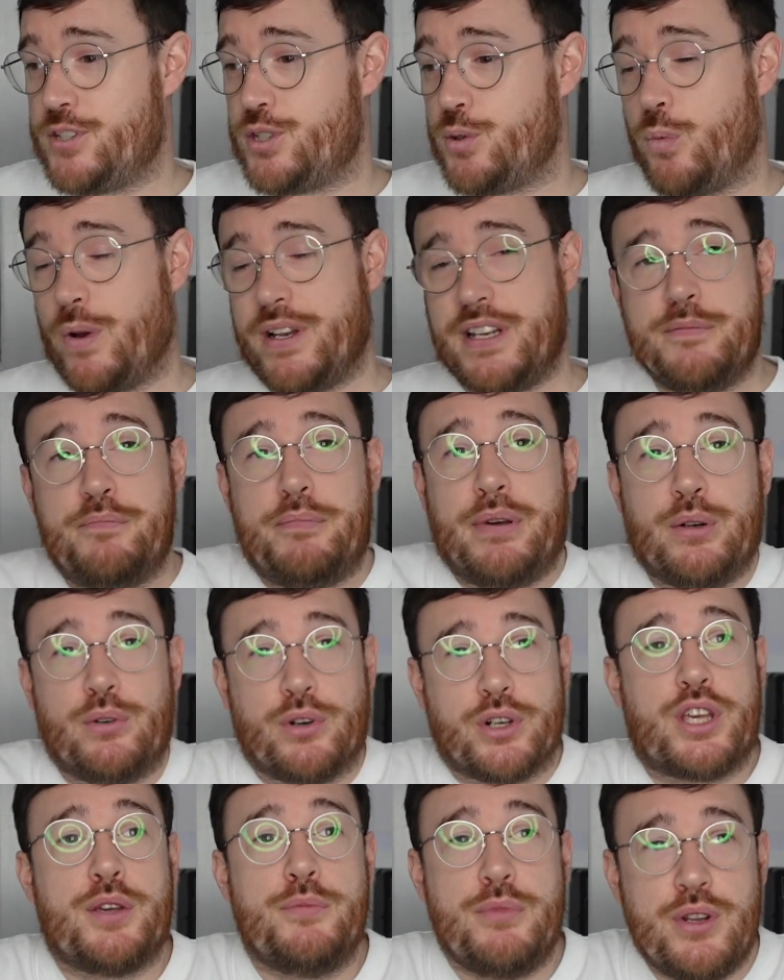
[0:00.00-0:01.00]
So when you've
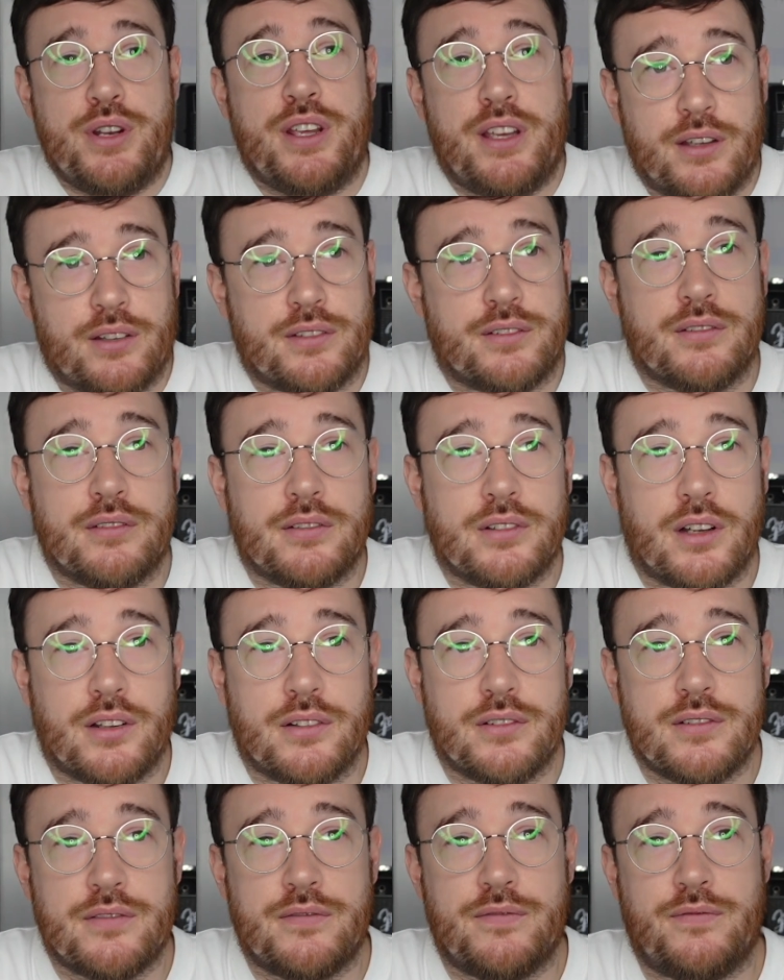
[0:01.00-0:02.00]
built a community
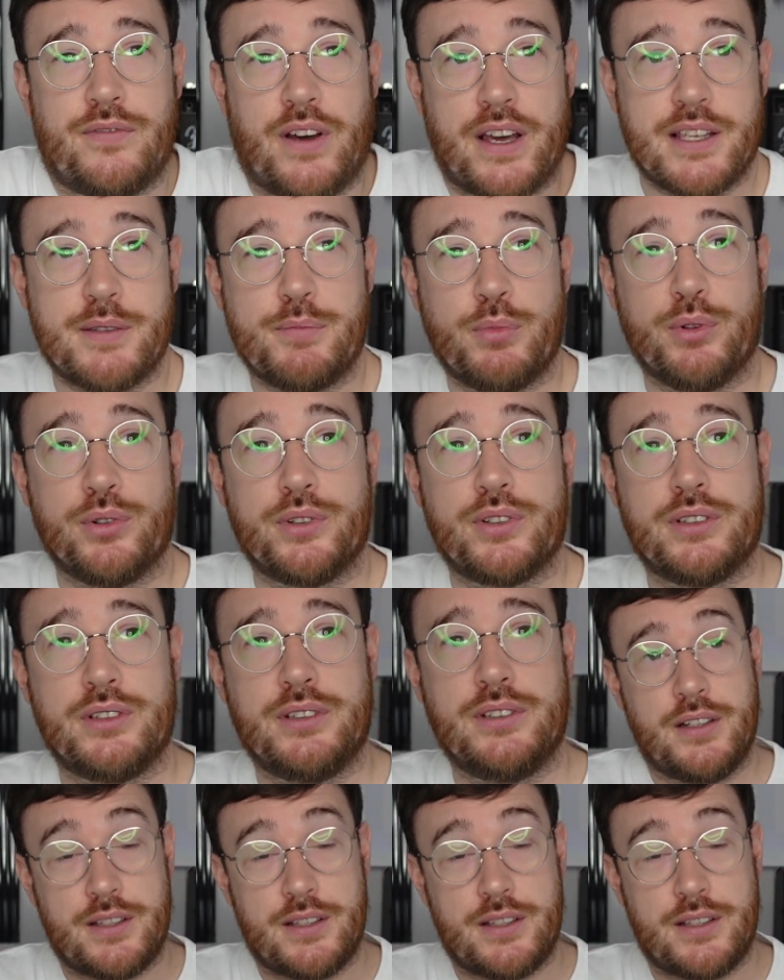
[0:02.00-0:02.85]
on Facebook,